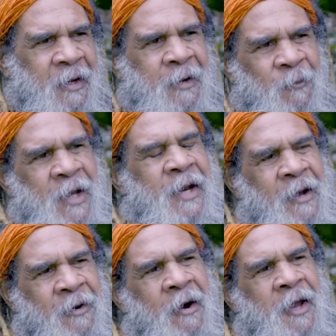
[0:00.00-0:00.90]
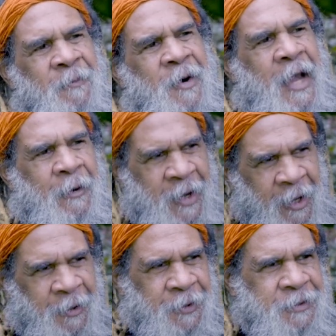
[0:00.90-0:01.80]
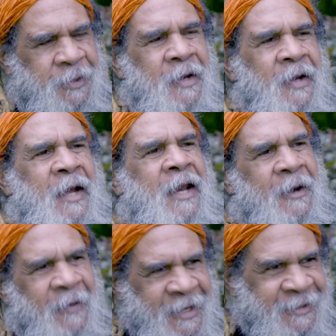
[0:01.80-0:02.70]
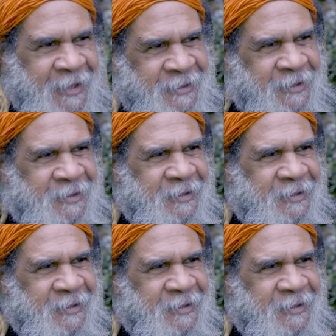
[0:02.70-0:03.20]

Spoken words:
And we are now guided by our elders and our ancestors.